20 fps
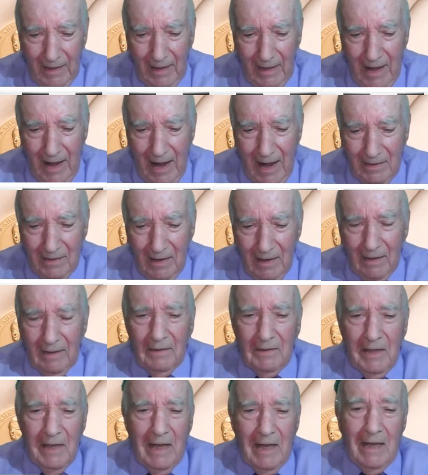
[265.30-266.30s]
And
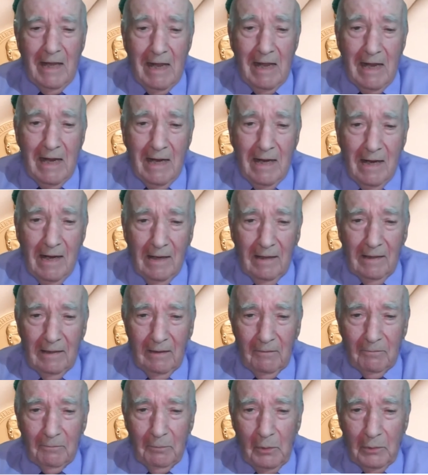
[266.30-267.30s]
the king
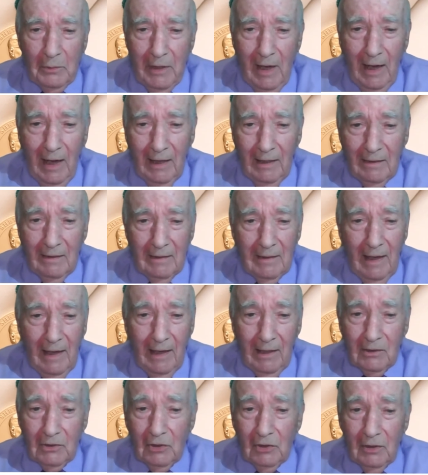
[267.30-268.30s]
of Bhutan
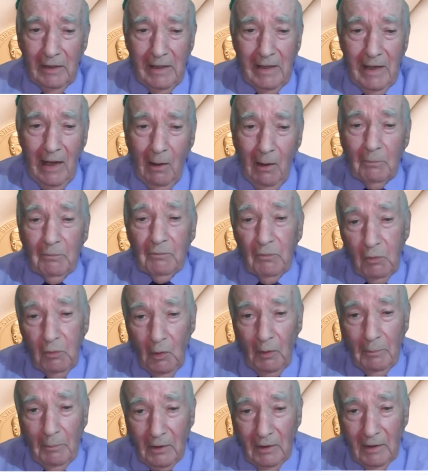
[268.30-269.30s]
actually helped
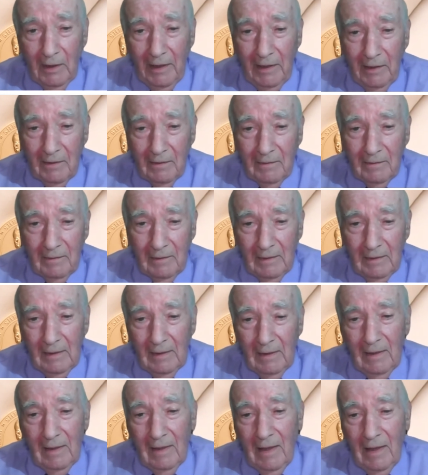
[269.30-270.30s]
formulate
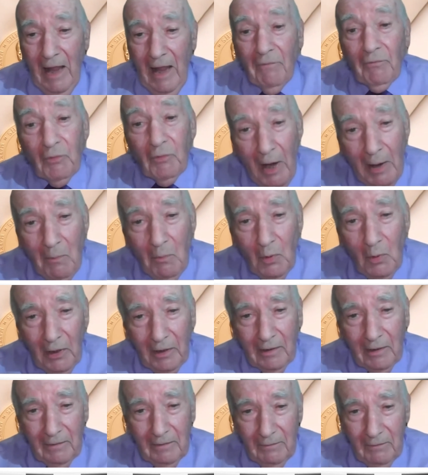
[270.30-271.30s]
a
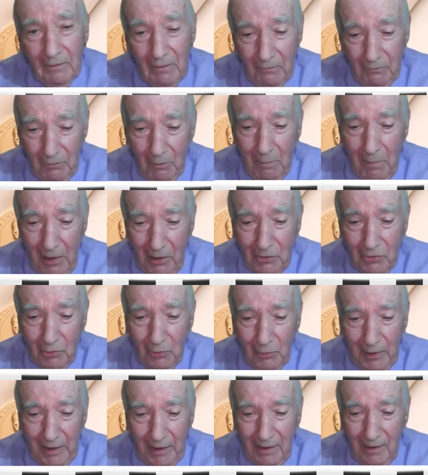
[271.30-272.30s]
framework for
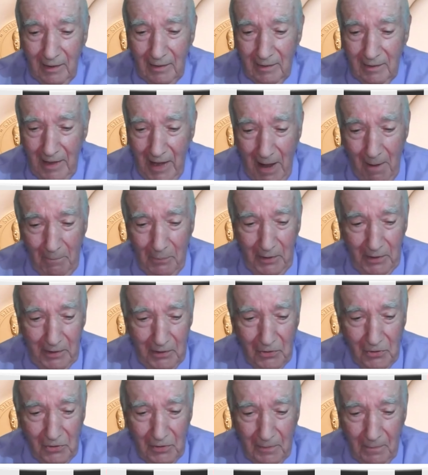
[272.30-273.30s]
measuring
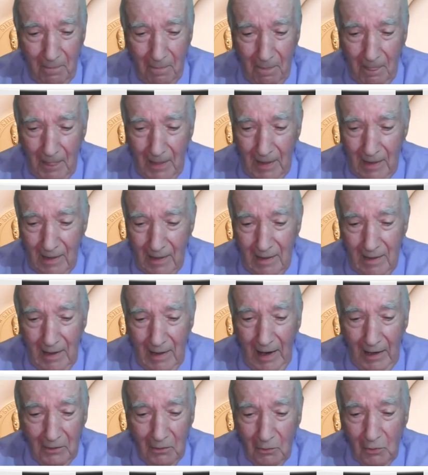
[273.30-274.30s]
happiness.
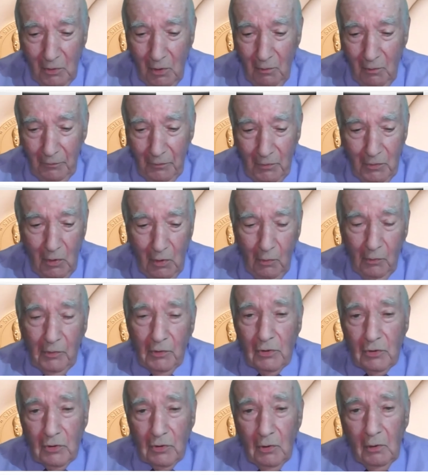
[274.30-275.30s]
I don't know if you know the
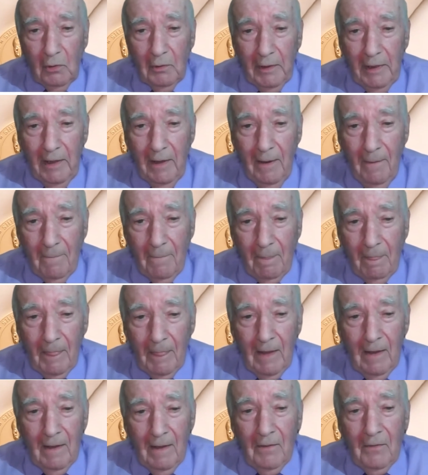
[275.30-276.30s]
story,
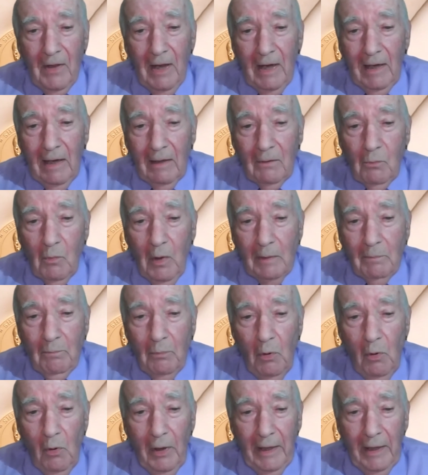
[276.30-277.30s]
that at
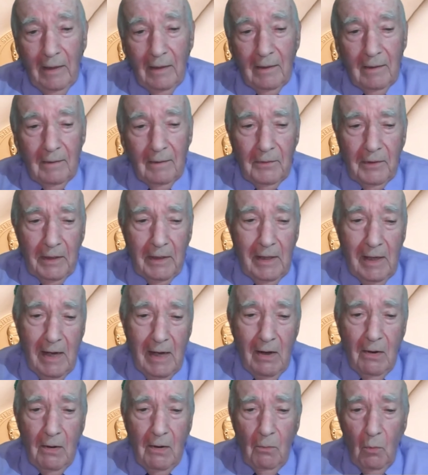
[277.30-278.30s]
one point the
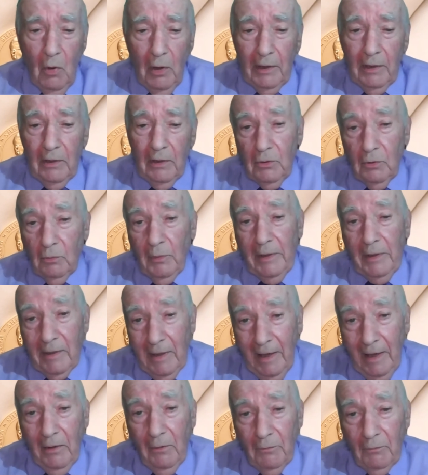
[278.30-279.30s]
king wanted to
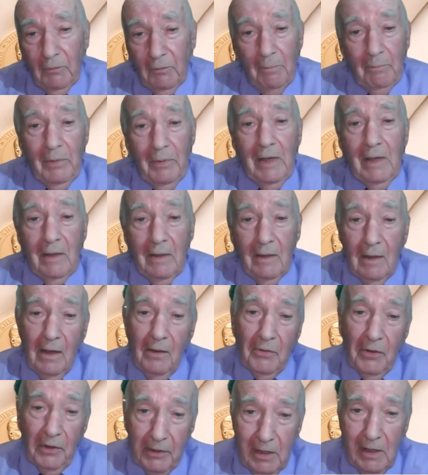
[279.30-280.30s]
retire from being
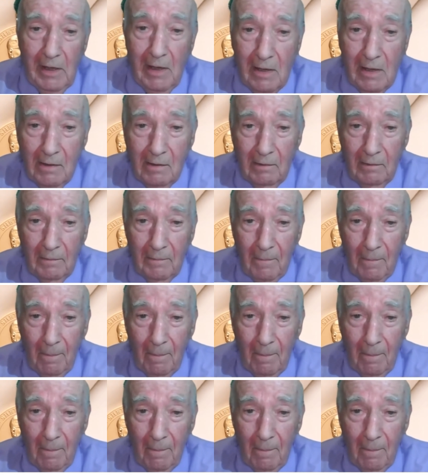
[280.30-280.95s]
the king,